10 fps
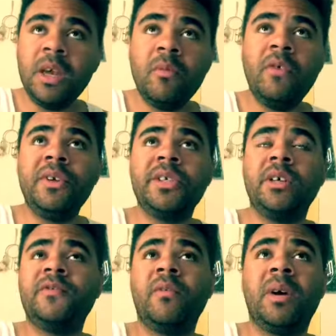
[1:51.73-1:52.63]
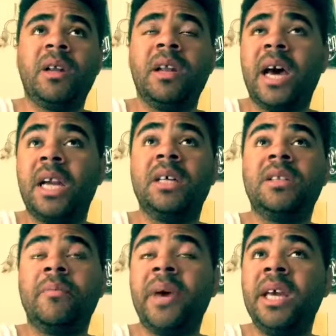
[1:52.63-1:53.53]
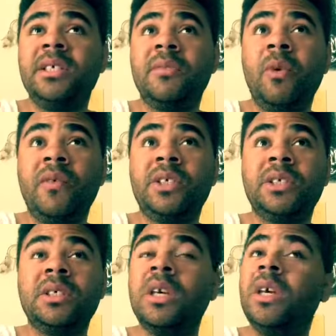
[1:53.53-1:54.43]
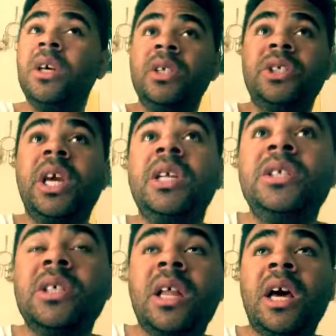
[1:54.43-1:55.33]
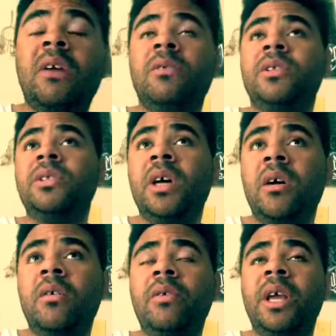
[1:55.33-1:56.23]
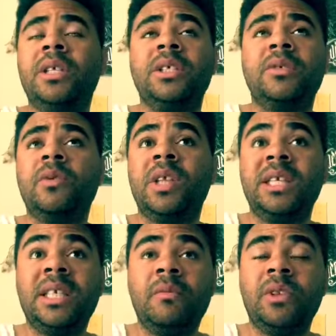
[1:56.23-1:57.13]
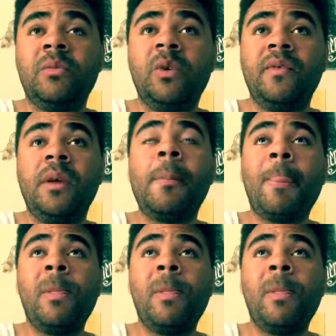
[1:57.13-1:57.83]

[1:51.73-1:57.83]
Movie goes from a lot of... The pace of the movie just changes a lot with the tone and just what they did with the movie.